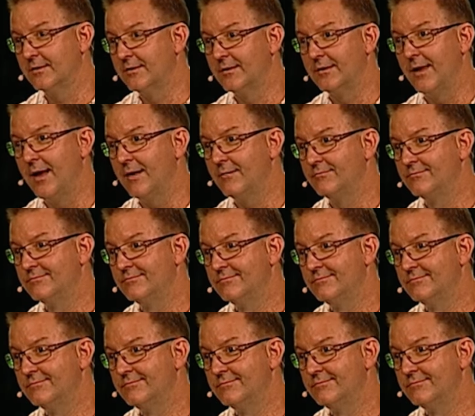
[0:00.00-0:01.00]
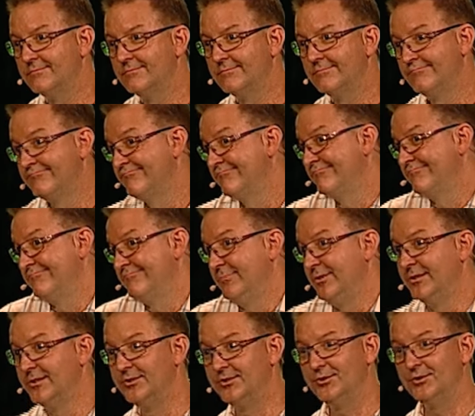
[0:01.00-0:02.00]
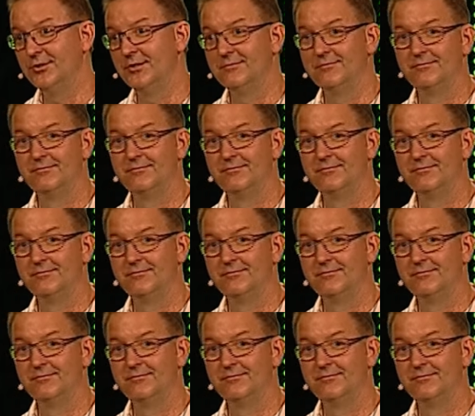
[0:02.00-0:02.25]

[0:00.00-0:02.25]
than that. We just should.